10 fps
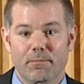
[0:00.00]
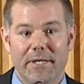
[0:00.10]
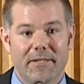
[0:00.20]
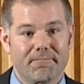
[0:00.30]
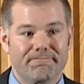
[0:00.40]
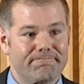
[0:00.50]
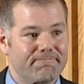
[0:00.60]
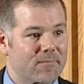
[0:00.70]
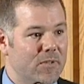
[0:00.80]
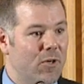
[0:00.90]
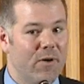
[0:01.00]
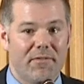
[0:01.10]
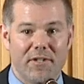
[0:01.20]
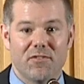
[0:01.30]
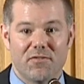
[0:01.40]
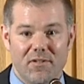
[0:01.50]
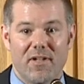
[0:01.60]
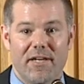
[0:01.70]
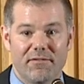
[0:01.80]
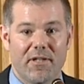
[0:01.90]
But no evidence for
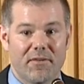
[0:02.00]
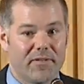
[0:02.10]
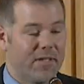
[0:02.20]
life, I don't